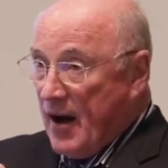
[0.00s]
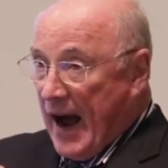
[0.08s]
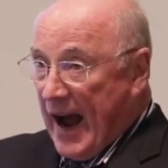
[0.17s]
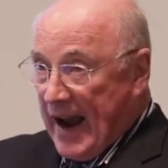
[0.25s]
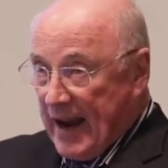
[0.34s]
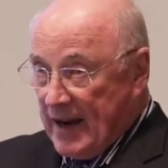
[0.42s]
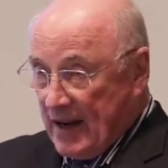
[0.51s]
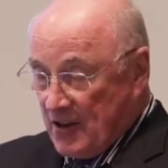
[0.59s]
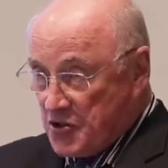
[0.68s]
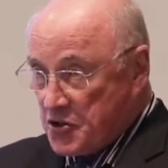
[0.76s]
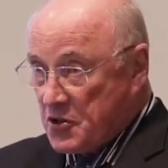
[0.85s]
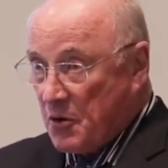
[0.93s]

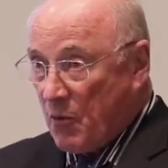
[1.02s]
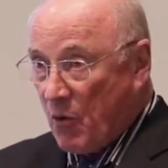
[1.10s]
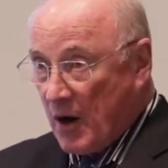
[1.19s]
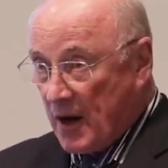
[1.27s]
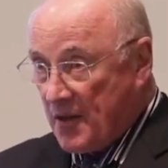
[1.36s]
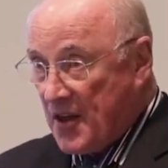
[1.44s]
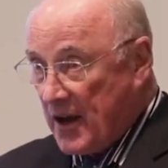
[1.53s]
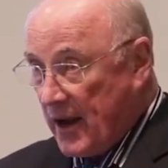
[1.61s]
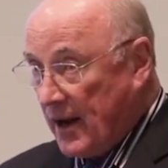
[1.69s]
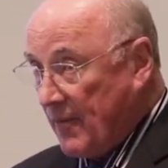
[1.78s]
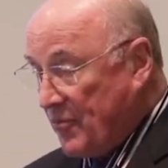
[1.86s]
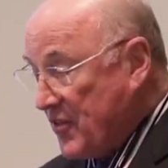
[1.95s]
hiatus where
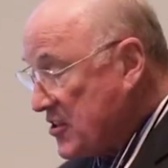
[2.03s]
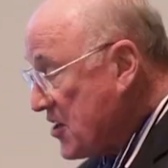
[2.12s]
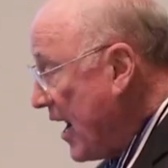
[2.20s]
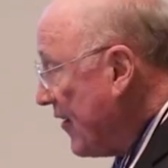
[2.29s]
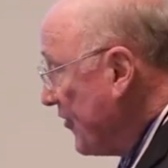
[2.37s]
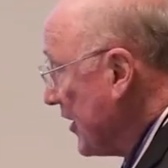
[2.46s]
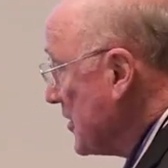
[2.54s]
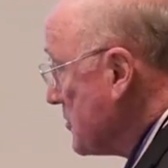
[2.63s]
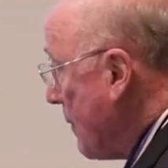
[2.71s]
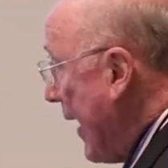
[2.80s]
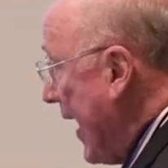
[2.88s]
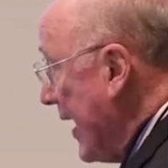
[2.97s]
the esophagus
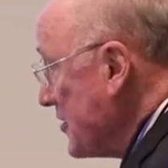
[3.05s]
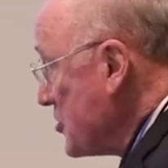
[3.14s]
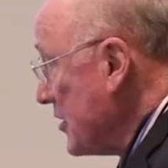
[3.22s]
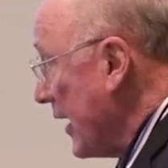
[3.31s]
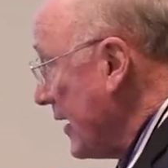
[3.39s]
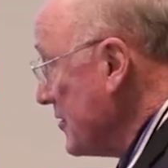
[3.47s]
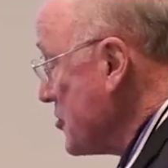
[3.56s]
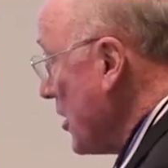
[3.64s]
passes. And